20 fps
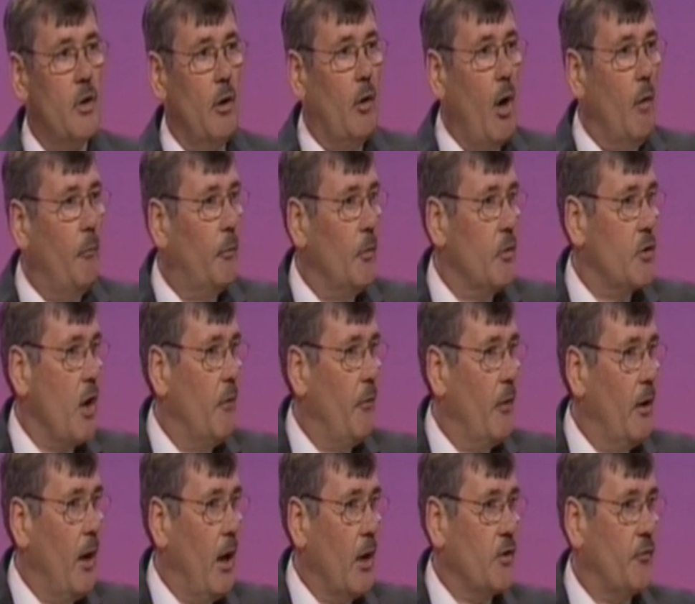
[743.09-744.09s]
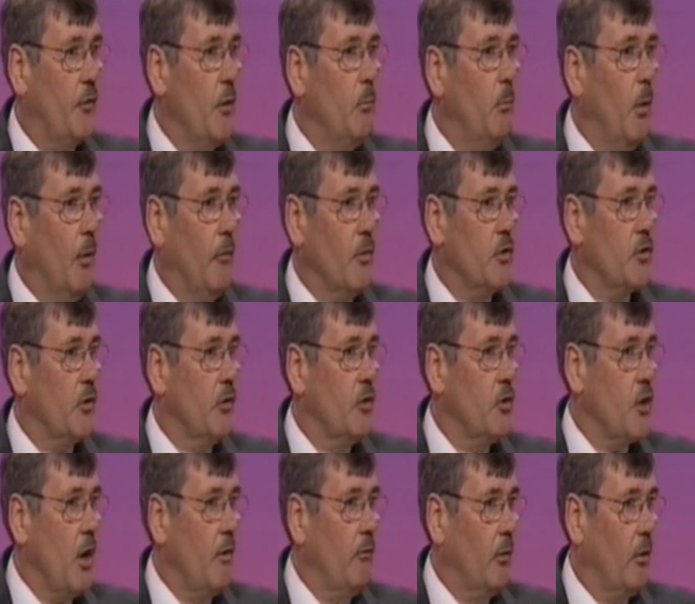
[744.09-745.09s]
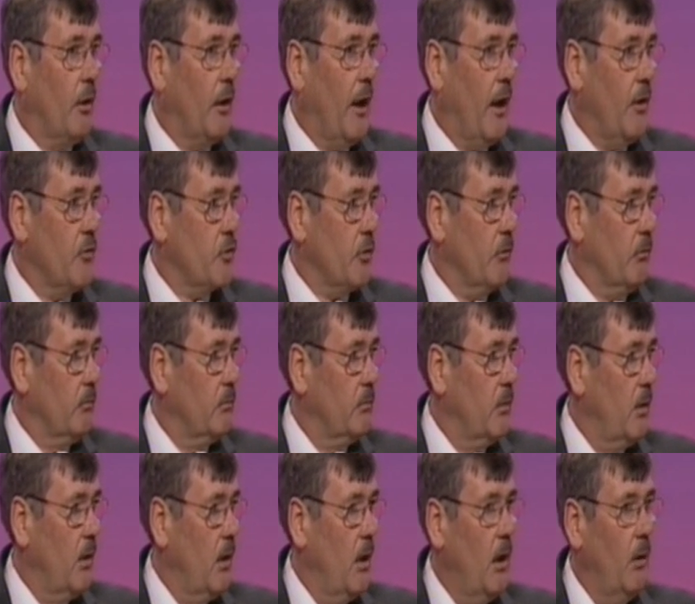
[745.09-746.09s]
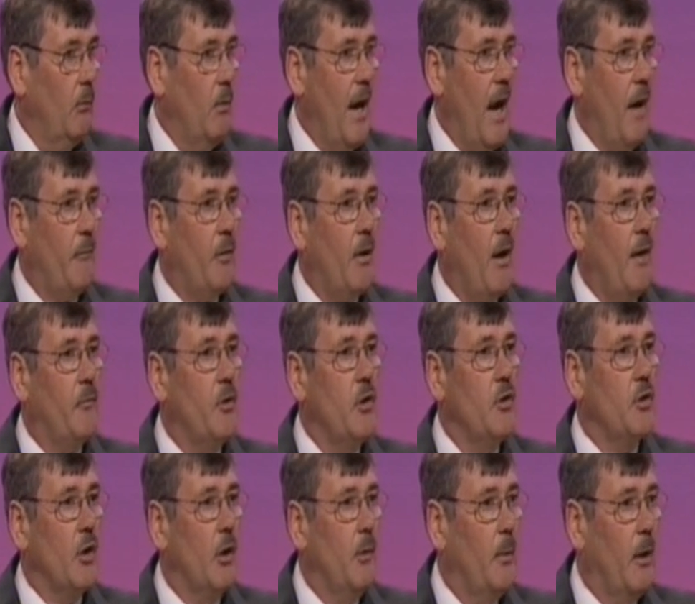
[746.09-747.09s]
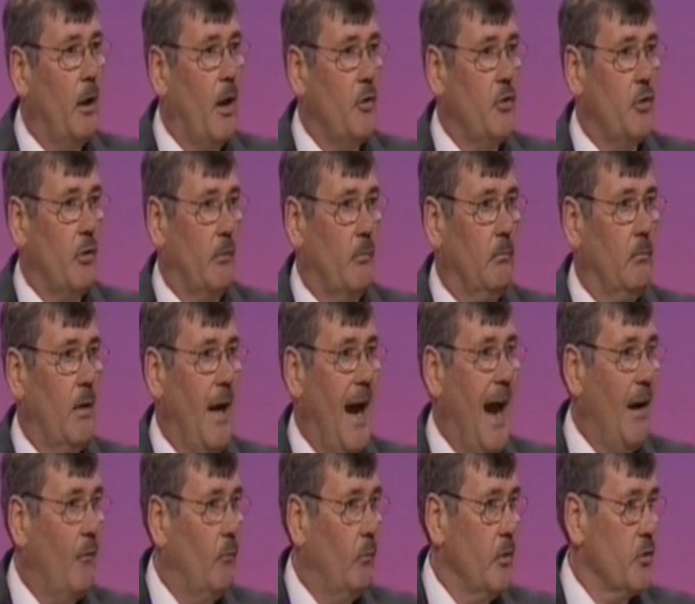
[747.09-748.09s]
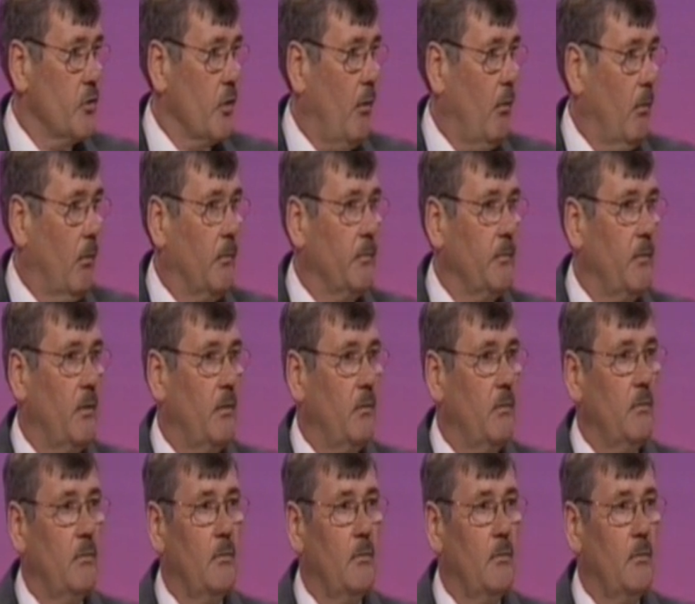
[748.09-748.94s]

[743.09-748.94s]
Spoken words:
So conference over the next few months to the general election, we have to have determination and resolve.